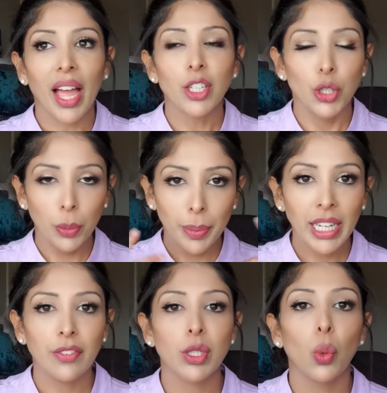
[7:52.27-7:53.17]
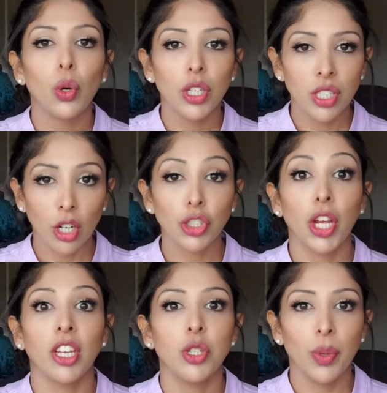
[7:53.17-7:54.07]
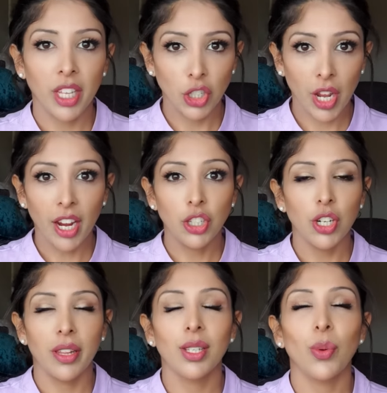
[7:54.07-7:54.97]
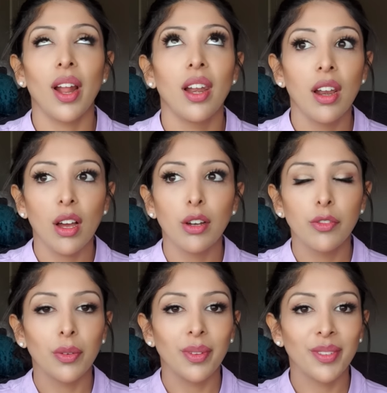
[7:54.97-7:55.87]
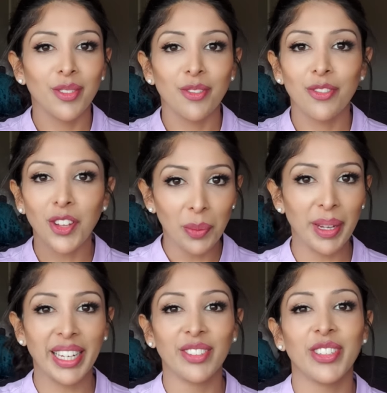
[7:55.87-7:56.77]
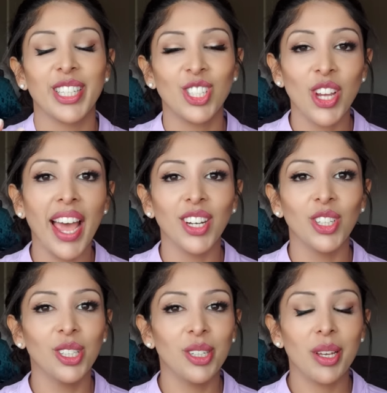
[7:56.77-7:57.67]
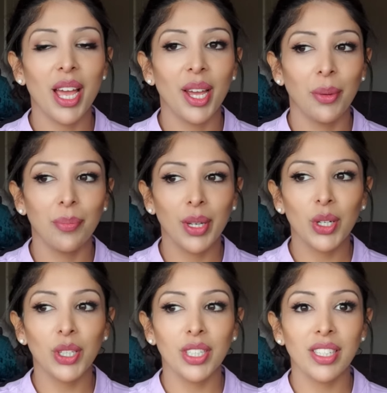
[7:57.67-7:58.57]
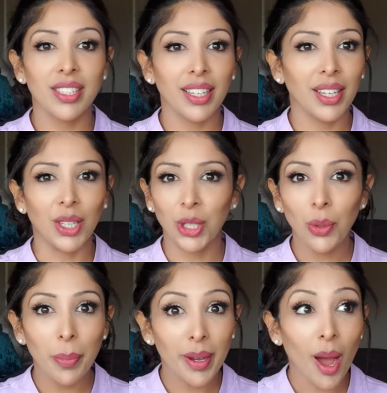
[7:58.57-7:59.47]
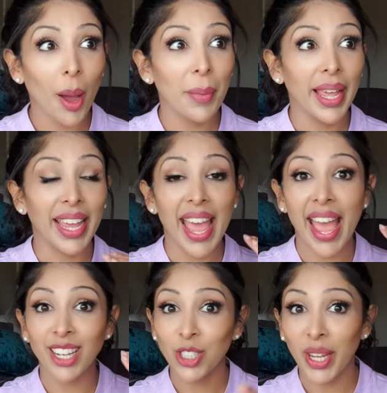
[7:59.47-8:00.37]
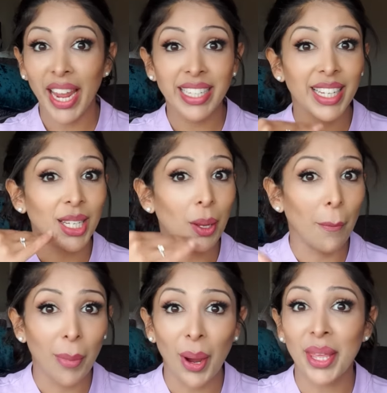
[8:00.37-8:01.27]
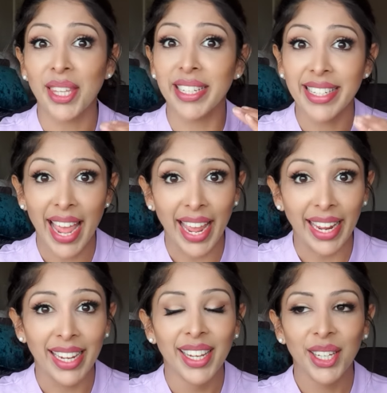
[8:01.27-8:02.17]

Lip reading: I do believe it's all going to start changing with education. And that's why I love filming for this channel, because you are becoming educated by the day.